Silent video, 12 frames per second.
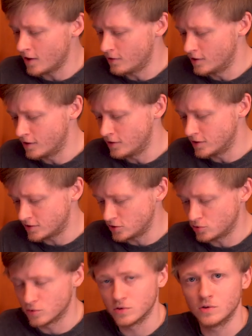then this
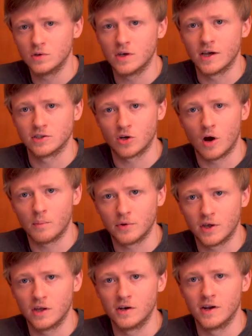is really as
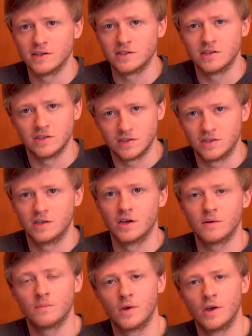complicated as it needs to get.